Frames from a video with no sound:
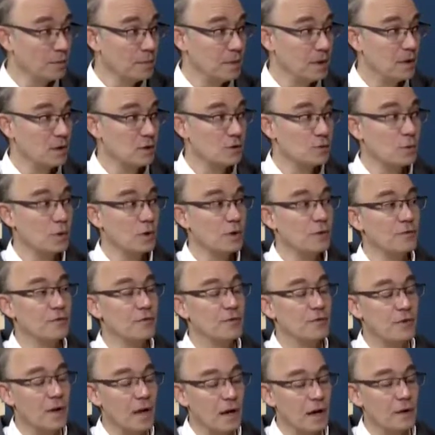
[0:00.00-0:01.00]
because we're
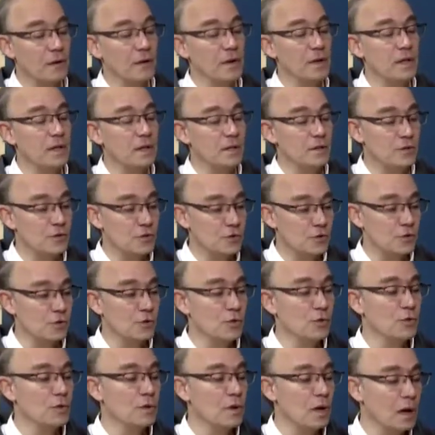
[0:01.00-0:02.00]
very
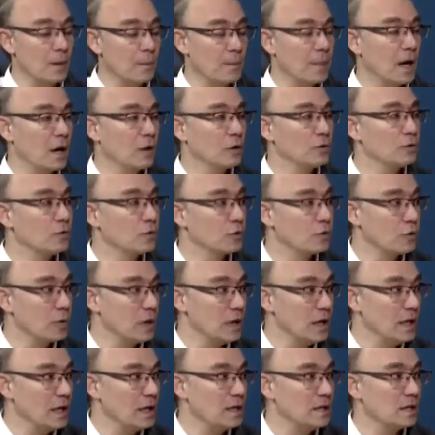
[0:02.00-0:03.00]
soon about to
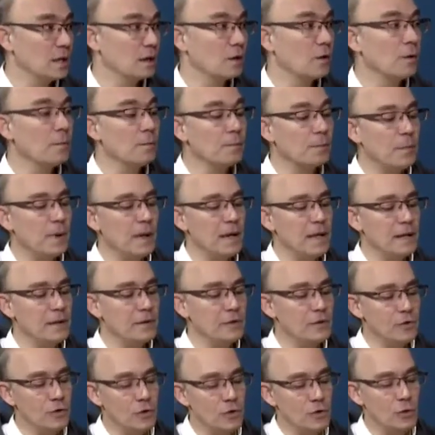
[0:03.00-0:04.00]
release a
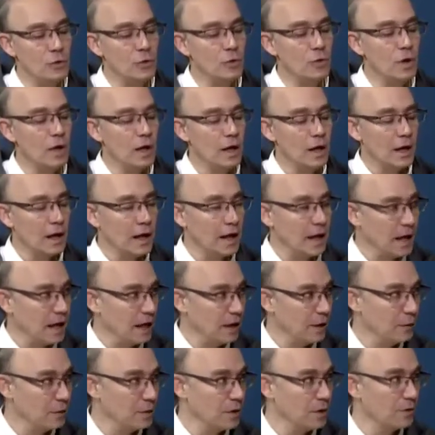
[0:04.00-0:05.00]
complete new
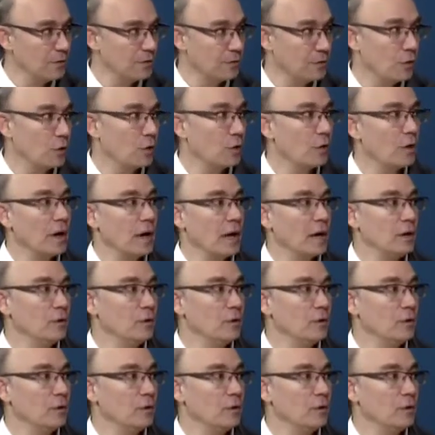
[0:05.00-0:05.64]
area for